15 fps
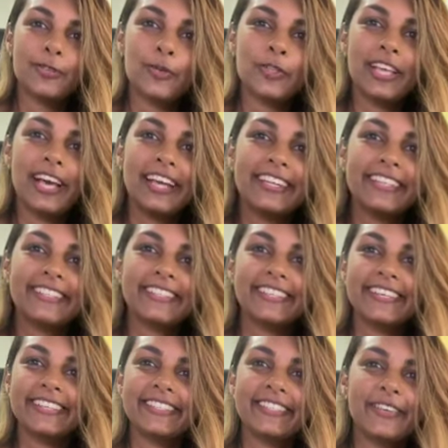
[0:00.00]
So
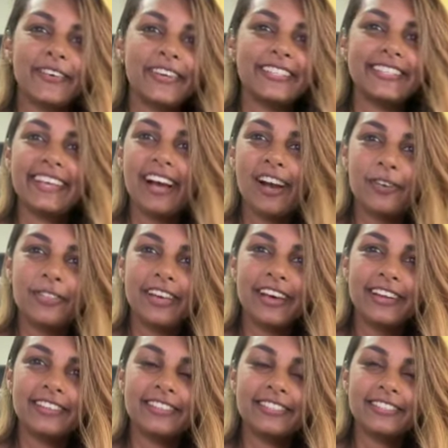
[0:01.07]
it's crazy how
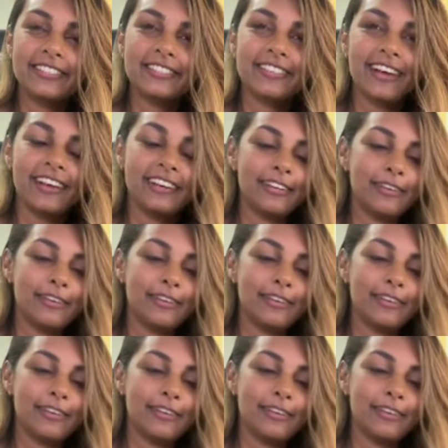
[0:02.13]
that just